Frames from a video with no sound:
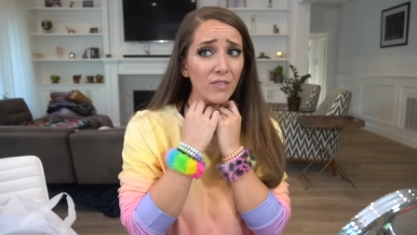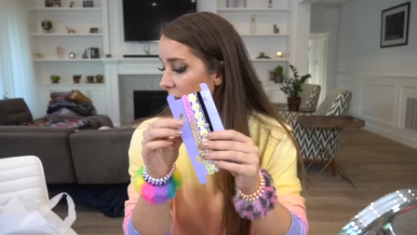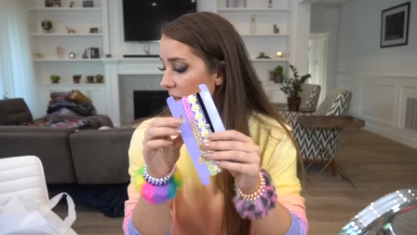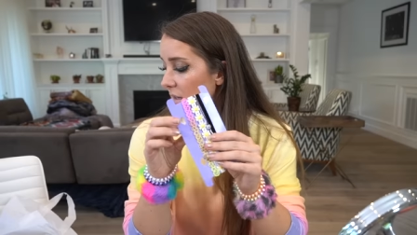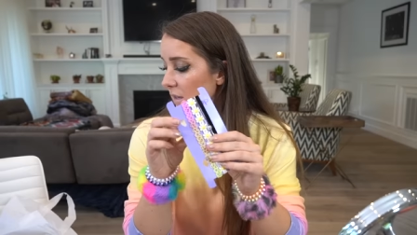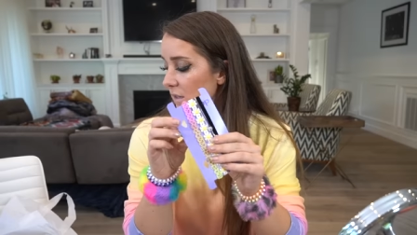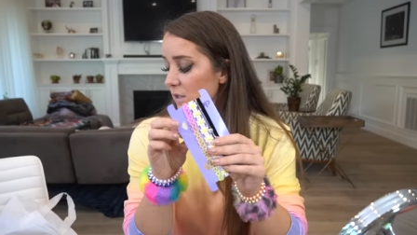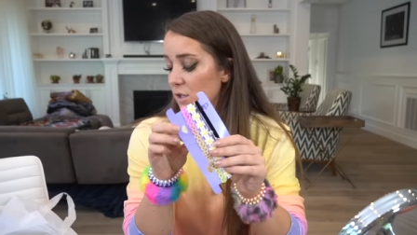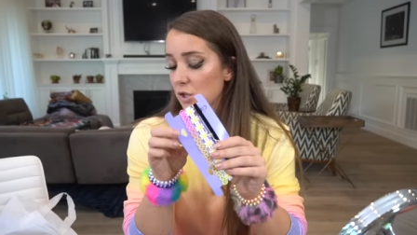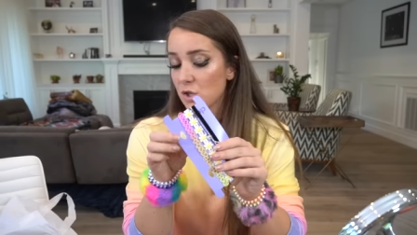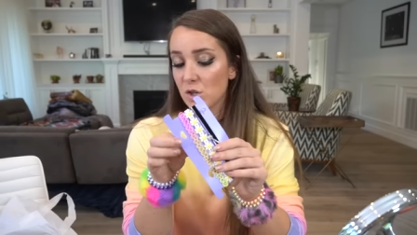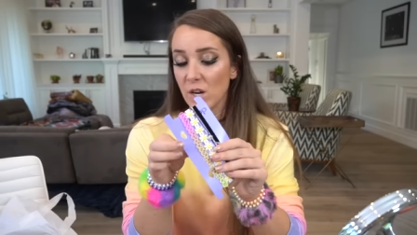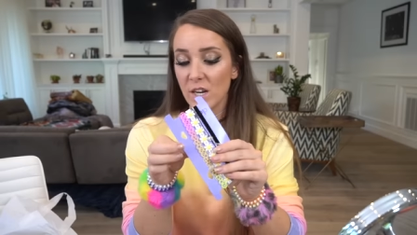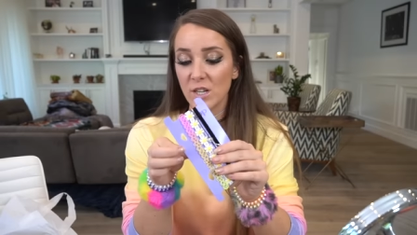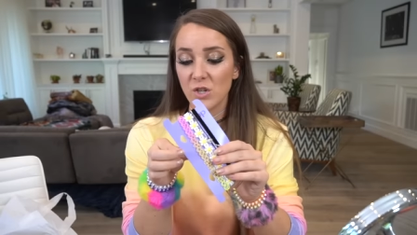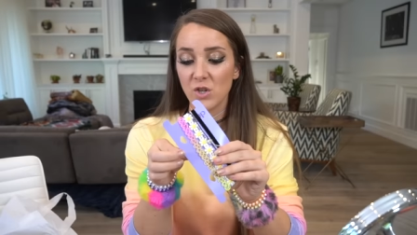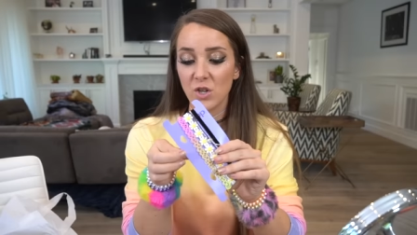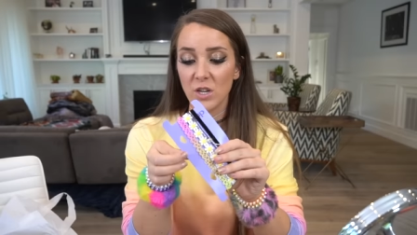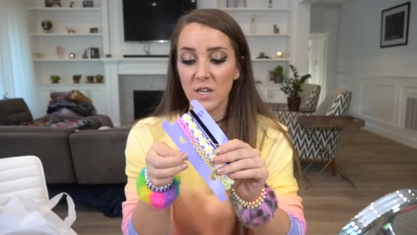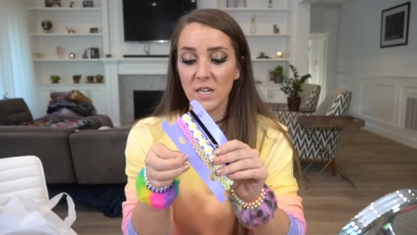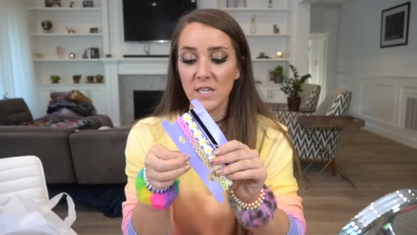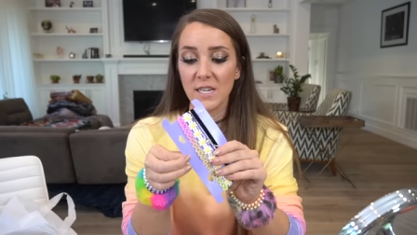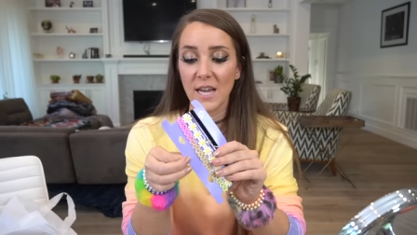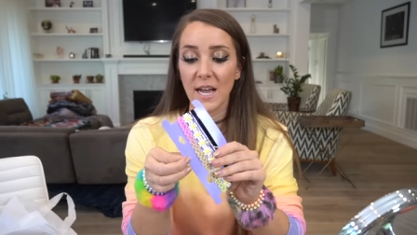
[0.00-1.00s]
The
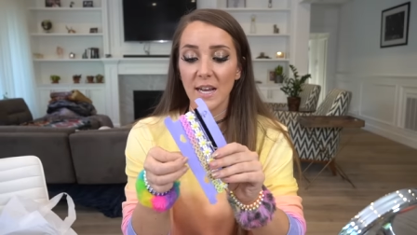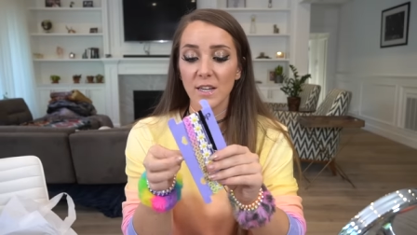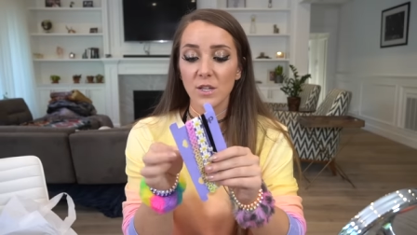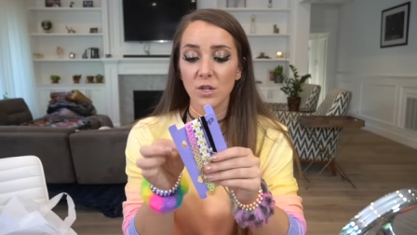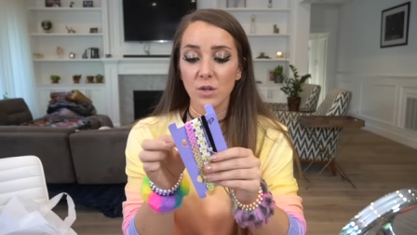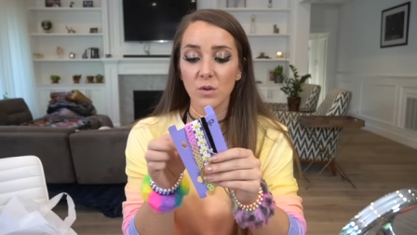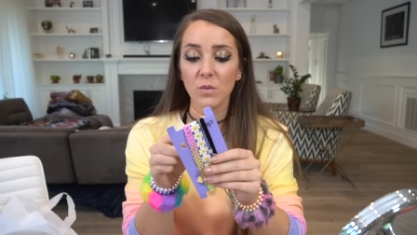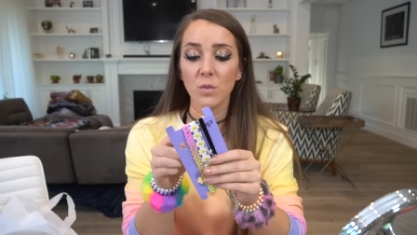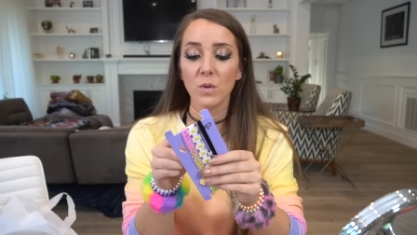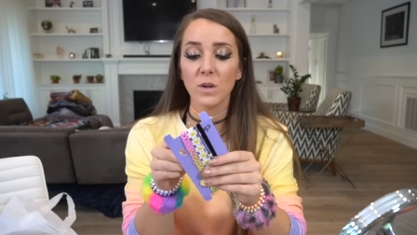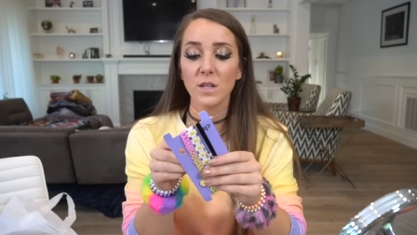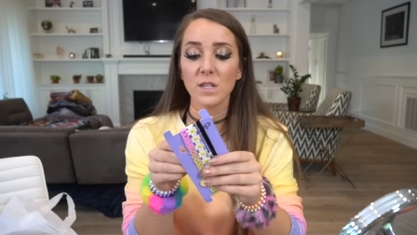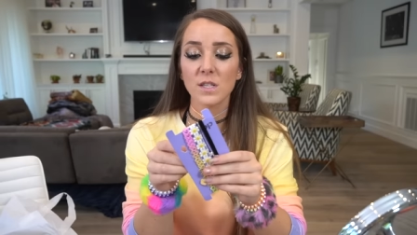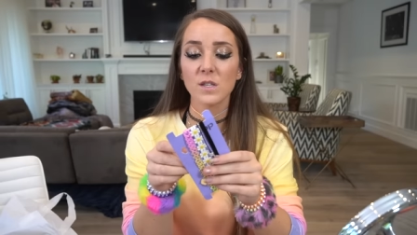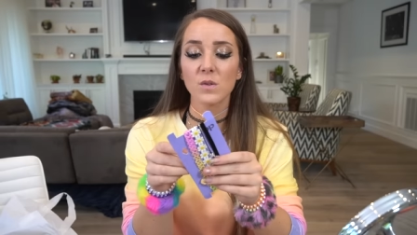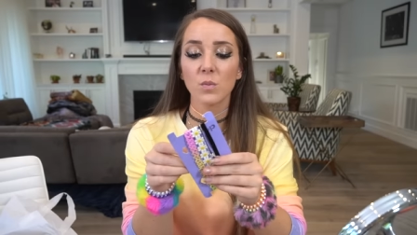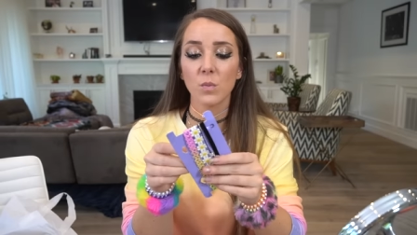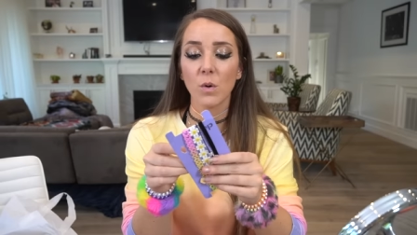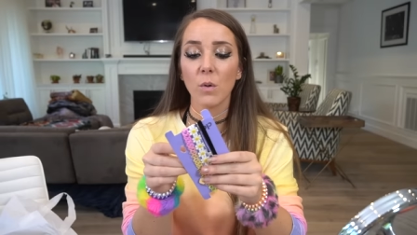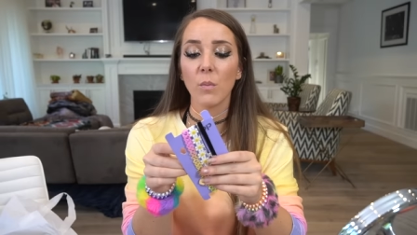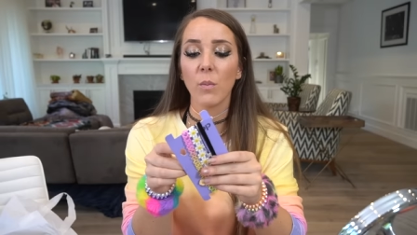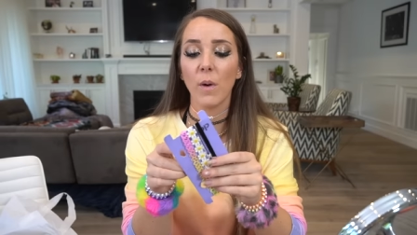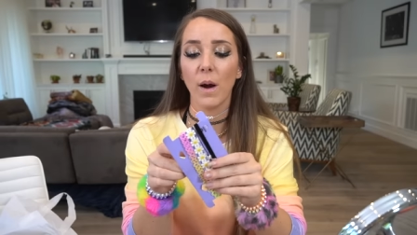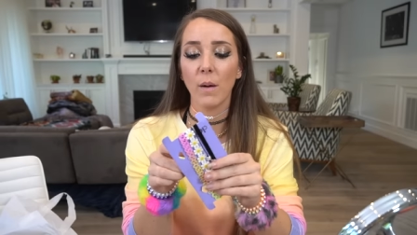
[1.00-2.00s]
stretchy tattoo ones
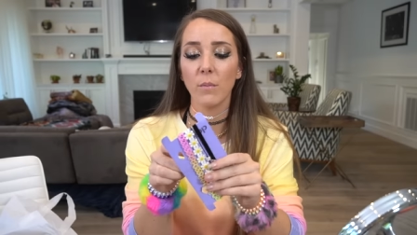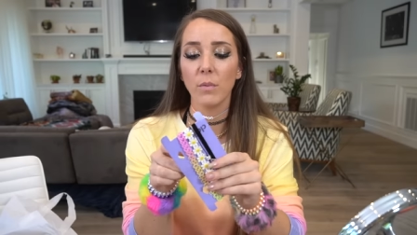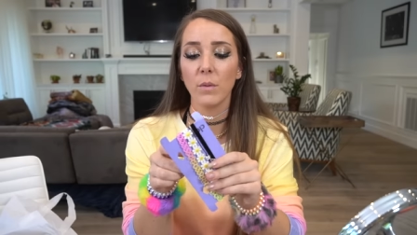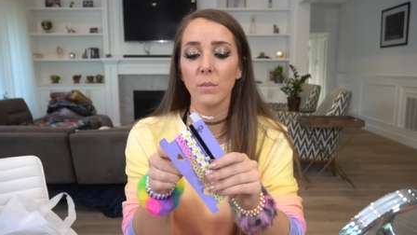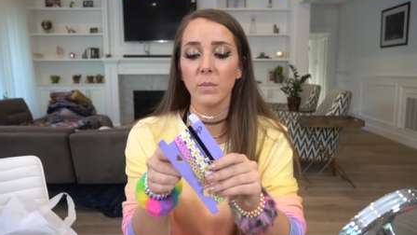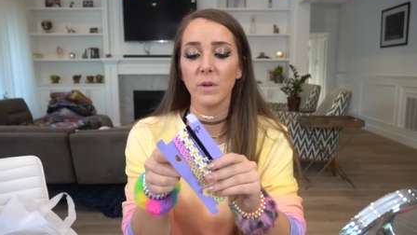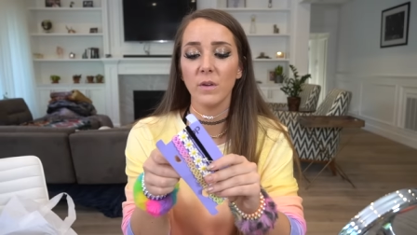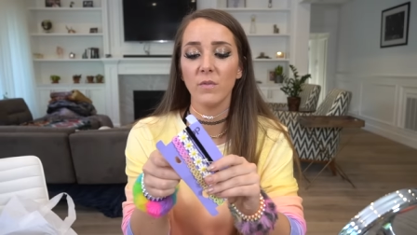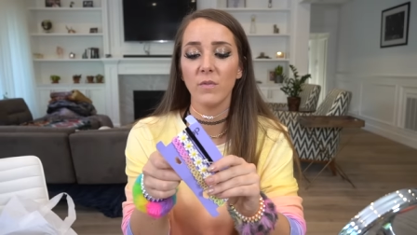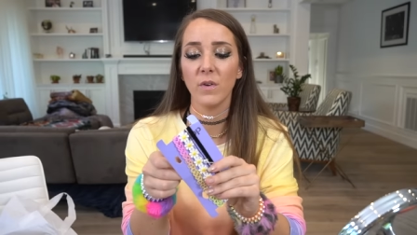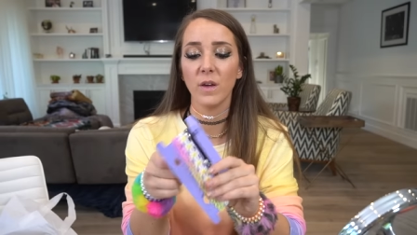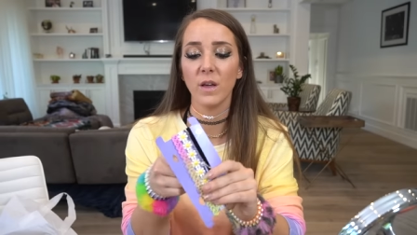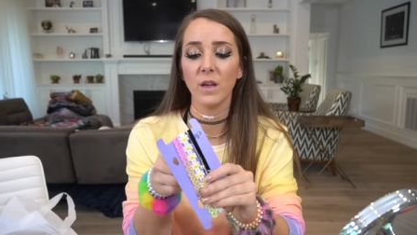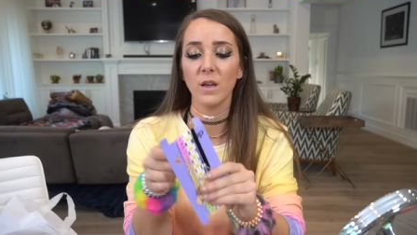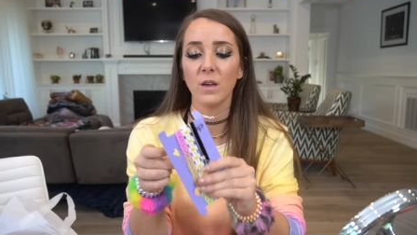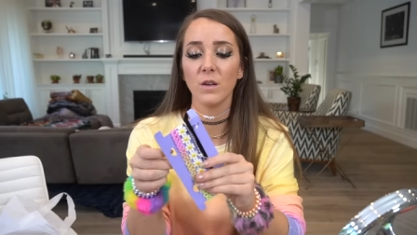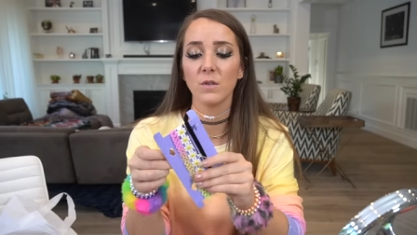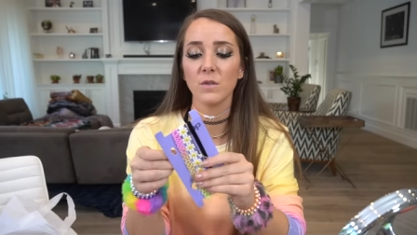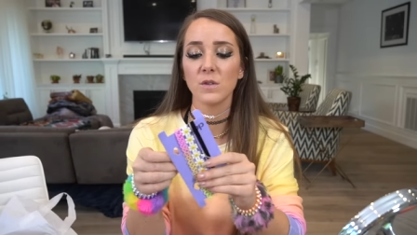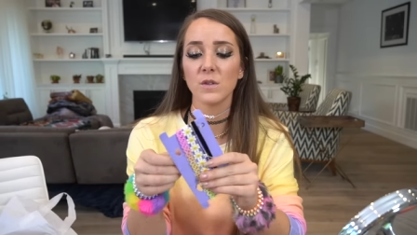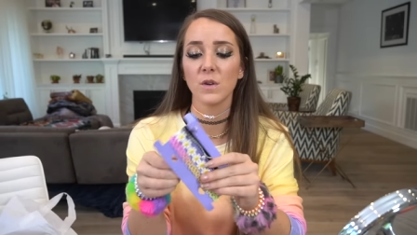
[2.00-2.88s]
will probably fit you,